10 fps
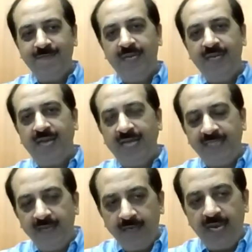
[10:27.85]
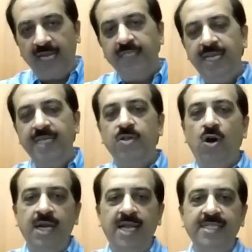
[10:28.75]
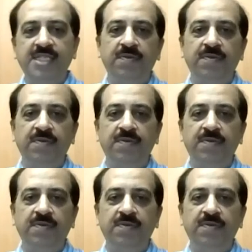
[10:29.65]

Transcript: But I think largely as an organization,